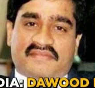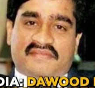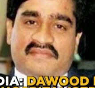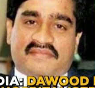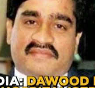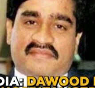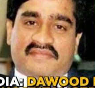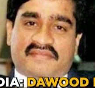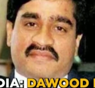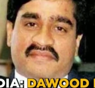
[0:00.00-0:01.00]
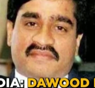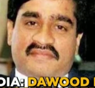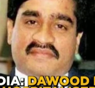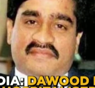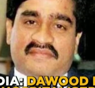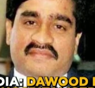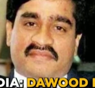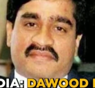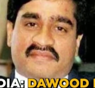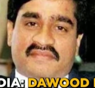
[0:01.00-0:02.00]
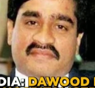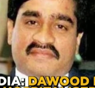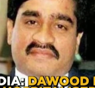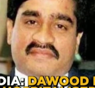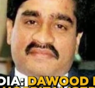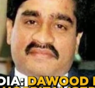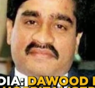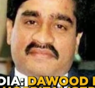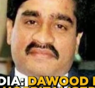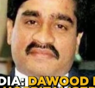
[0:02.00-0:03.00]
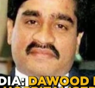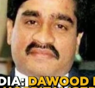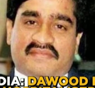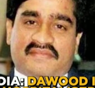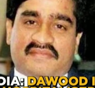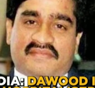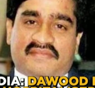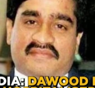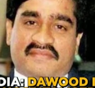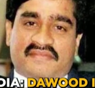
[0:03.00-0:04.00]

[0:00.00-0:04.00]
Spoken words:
[no speech]